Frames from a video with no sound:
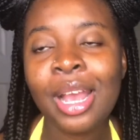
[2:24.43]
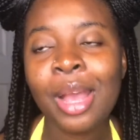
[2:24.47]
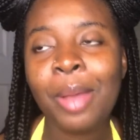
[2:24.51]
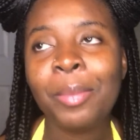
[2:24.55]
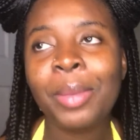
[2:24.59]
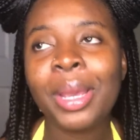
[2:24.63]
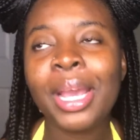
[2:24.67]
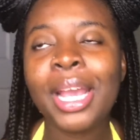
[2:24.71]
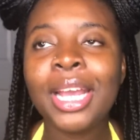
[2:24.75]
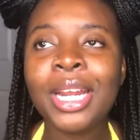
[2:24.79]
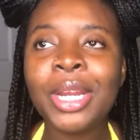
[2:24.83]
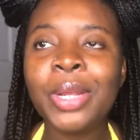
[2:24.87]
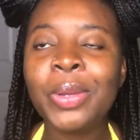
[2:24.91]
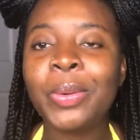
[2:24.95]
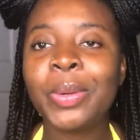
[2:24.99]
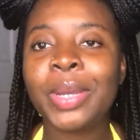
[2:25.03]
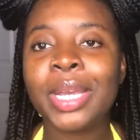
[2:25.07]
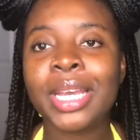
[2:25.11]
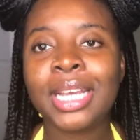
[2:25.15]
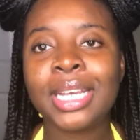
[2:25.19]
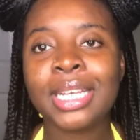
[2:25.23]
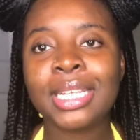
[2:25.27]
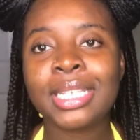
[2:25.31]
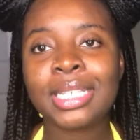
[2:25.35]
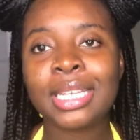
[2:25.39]
But
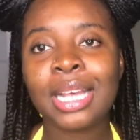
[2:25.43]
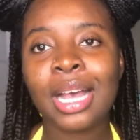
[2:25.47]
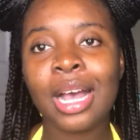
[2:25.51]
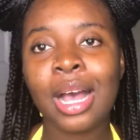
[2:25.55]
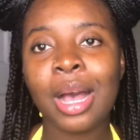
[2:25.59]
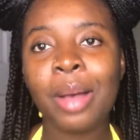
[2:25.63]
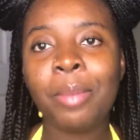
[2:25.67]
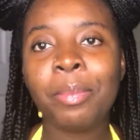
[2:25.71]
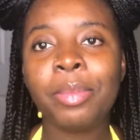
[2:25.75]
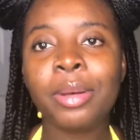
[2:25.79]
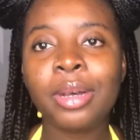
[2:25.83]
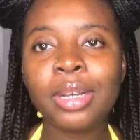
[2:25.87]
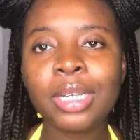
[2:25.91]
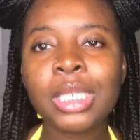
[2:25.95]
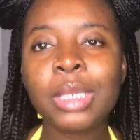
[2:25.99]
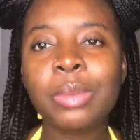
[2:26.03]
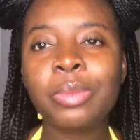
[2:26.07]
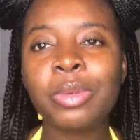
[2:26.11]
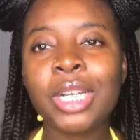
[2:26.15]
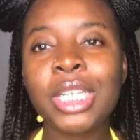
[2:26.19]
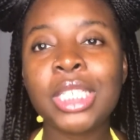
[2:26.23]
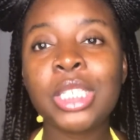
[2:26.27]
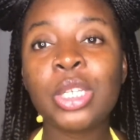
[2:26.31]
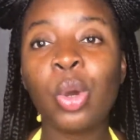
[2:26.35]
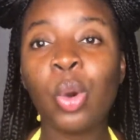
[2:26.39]
anyways, box
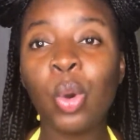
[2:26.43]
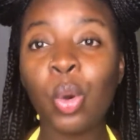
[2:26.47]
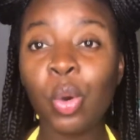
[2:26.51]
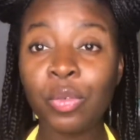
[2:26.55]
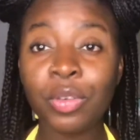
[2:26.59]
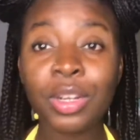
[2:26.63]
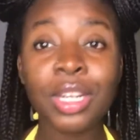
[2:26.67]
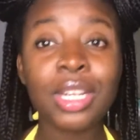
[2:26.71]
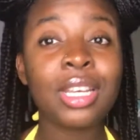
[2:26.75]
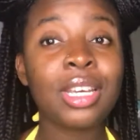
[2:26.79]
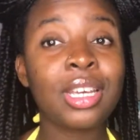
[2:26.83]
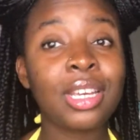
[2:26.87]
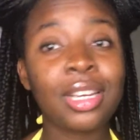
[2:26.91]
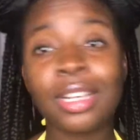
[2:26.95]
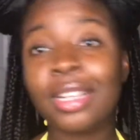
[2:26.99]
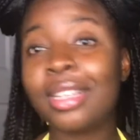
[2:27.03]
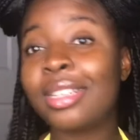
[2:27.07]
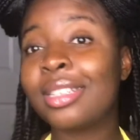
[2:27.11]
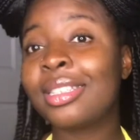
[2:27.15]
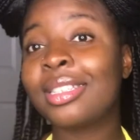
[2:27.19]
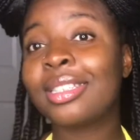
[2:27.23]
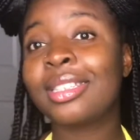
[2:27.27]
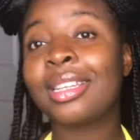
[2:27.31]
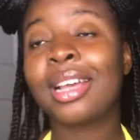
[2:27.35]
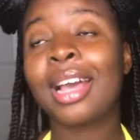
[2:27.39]
braids over the
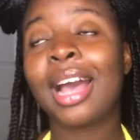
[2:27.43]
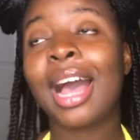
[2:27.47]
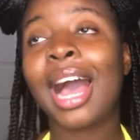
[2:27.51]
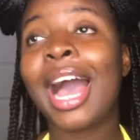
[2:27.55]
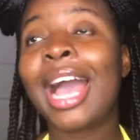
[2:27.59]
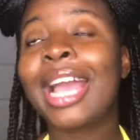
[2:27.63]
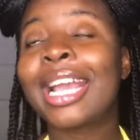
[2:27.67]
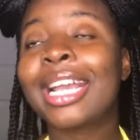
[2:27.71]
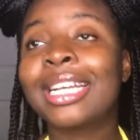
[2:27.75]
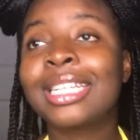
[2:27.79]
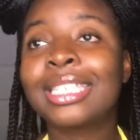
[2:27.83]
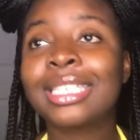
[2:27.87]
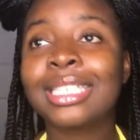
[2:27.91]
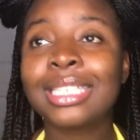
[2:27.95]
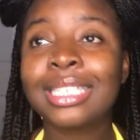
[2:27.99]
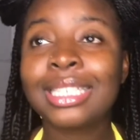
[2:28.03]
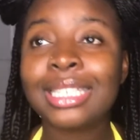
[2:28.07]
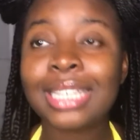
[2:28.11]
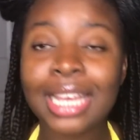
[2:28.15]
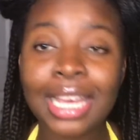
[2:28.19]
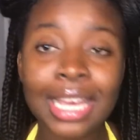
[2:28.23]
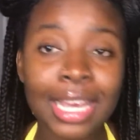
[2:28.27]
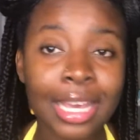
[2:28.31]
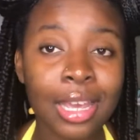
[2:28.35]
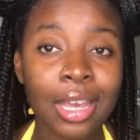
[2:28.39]
years, I can
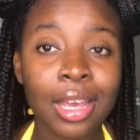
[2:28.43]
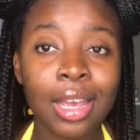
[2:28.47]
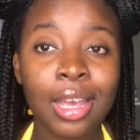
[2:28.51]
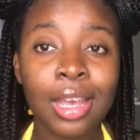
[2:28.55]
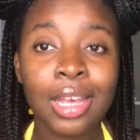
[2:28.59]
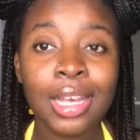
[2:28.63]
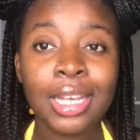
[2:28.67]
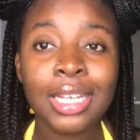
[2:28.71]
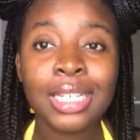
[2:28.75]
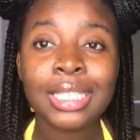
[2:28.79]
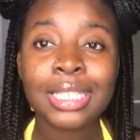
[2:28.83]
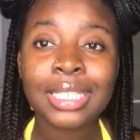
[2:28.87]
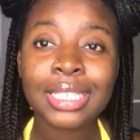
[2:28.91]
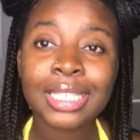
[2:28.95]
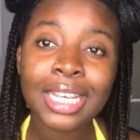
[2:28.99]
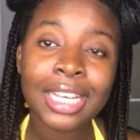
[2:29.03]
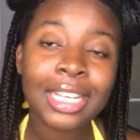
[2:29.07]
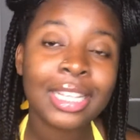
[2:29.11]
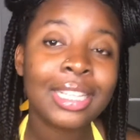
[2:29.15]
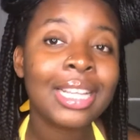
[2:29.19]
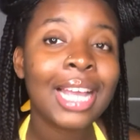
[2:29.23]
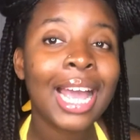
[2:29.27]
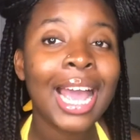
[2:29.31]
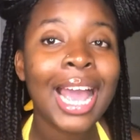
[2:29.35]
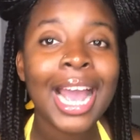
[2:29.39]
see
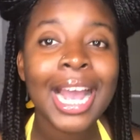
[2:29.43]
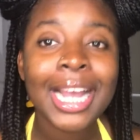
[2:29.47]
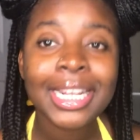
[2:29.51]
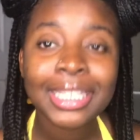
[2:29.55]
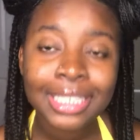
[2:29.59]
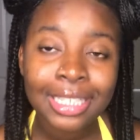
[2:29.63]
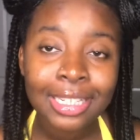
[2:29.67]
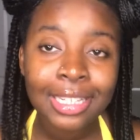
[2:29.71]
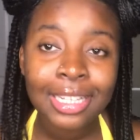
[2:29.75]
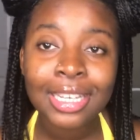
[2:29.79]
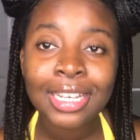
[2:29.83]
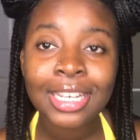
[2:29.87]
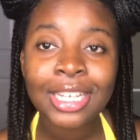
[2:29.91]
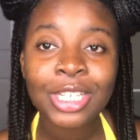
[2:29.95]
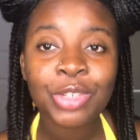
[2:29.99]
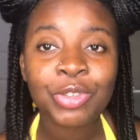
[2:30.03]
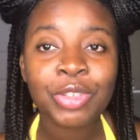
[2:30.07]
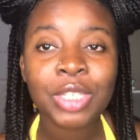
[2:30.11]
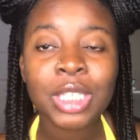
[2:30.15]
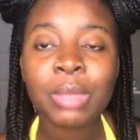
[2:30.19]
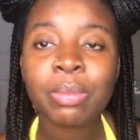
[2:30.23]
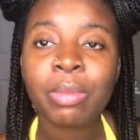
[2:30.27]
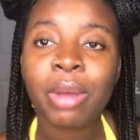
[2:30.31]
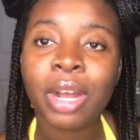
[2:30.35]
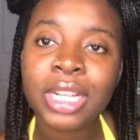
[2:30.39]
single-handedly is
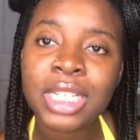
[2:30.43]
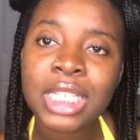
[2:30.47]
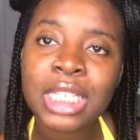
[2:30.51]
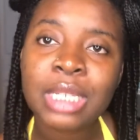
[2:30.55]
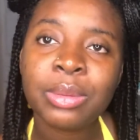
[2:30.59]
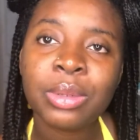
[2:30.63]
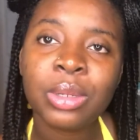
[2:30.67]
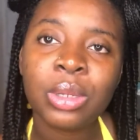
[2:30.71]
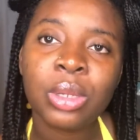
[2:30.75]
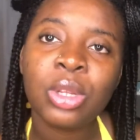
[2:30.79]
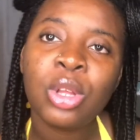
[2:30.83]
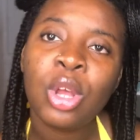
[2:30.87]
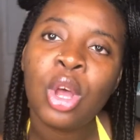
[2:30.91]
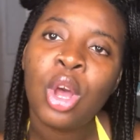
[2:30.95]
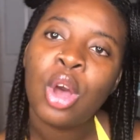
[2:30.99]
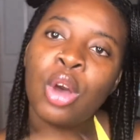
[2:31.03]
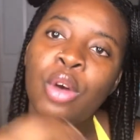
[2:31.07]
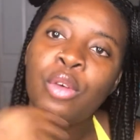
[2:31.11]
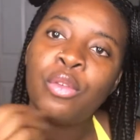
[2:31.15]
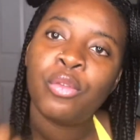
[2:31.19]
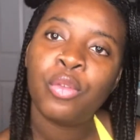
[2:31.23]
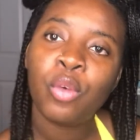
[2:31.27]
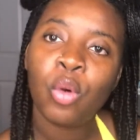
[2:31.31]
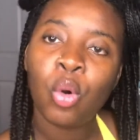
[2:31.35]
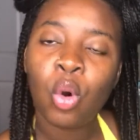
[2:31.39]
responsible
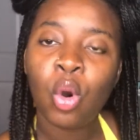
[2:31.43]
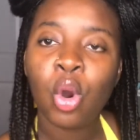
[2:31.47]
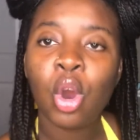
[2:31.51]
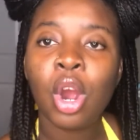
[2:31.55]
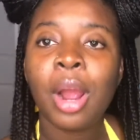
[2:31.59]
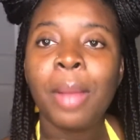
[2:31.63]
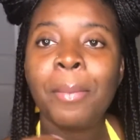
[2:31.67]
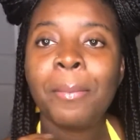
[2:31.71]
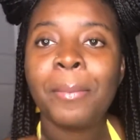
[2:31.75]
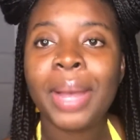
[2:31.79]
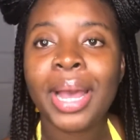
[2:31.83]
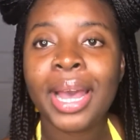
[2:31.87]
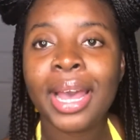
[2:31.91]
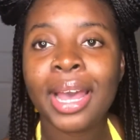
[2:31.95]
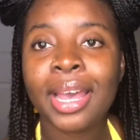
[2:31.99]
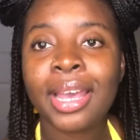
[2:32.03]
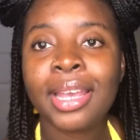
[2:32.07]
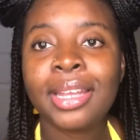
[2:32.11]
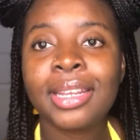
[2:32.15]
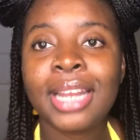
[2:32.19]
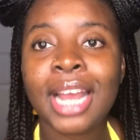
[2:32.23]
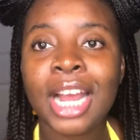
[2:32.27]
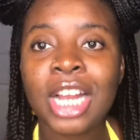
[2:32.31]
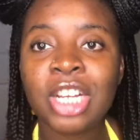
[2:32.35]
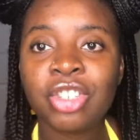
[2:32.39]
for my
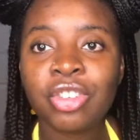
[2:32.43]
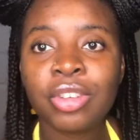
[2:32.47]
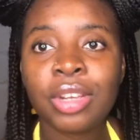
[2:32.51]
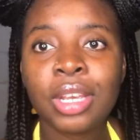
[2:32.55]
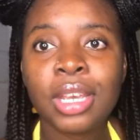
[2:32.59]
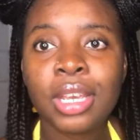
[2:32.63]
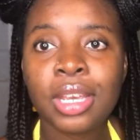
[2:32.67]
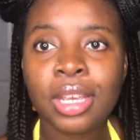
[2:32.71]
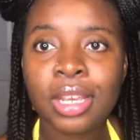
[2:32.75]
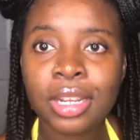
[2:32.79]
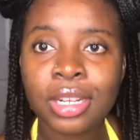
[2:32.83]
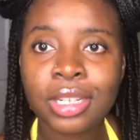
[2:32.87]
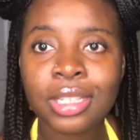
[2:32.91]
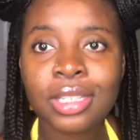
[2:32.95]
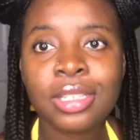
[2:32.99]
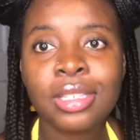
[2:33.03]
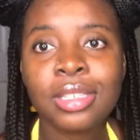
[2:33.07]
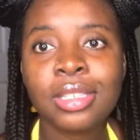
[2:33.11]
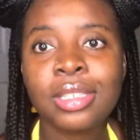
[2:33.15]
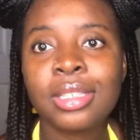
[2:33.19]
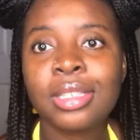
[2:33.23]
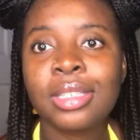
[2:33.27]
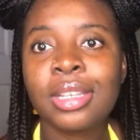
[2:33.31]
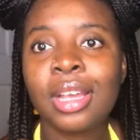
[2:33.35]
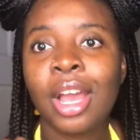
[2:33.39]
natural
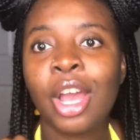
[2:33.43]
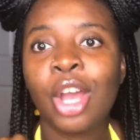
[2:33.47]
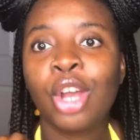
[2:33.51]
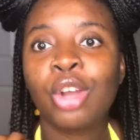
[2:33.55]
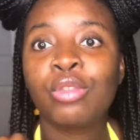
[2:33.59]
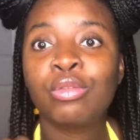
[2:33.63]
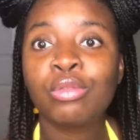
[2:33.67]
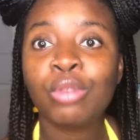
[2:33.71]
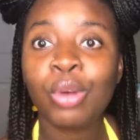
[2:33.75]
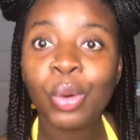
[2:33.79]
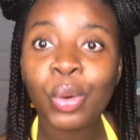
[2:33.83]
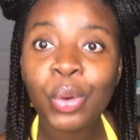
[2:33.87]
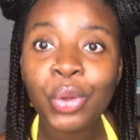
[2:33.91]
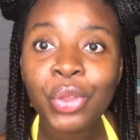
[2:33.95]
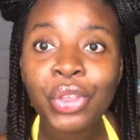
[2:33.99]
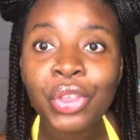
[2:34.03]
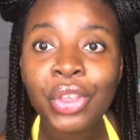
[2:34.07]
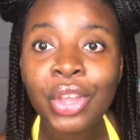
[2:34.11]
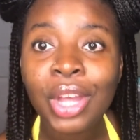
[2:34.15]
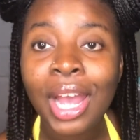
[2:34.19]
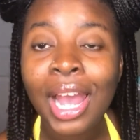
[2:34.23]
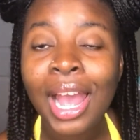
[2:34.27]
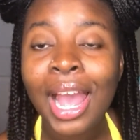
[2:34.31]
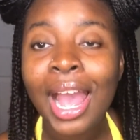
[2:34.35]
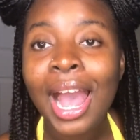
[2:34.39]
hair's growth
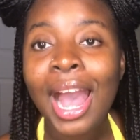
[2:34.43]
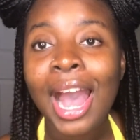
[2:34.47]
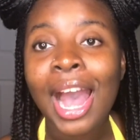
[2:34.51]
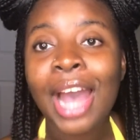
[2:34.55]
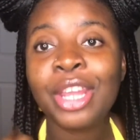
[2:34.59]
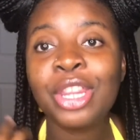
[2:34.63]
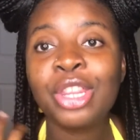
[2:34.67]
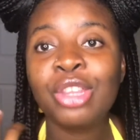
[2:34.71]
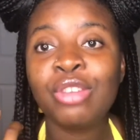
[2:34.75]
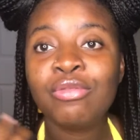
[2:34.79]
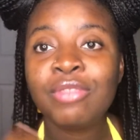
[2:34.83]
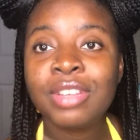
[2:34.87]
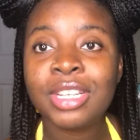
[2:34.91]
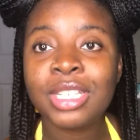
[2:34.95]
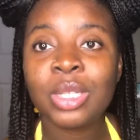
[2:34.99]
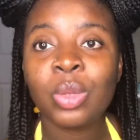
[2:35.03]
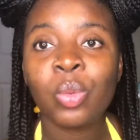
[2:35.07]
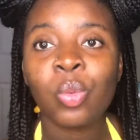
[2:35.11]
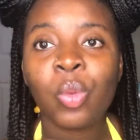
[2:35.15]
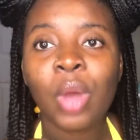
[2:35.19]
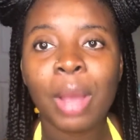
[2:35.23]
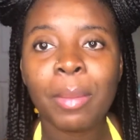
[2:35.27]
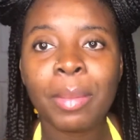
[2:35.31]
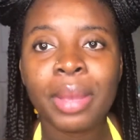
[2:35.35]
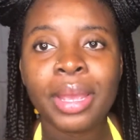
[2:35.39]
and the reason
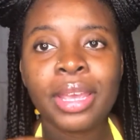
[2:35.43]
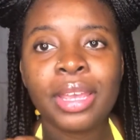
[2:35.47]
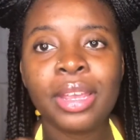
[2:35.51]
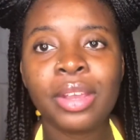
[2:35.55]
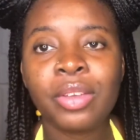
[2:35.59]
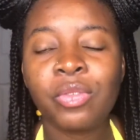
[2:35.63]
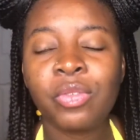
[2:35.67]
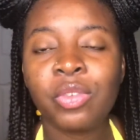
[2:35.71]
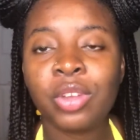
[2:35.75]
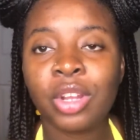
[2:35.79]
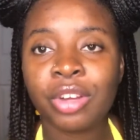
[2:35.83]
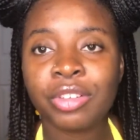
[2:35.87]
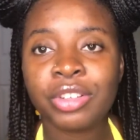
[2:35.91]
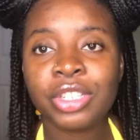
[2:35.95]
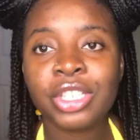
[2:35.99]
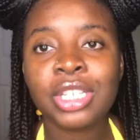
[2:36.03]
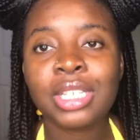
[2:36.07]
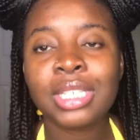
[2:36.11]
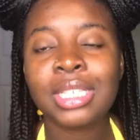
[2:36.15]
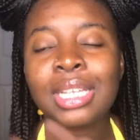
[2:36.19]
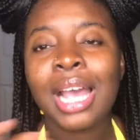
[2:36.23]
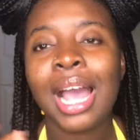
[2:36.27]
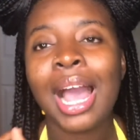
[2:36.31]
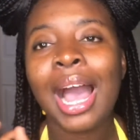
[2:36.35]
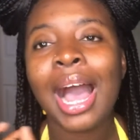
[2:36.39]
why my hair flourishes.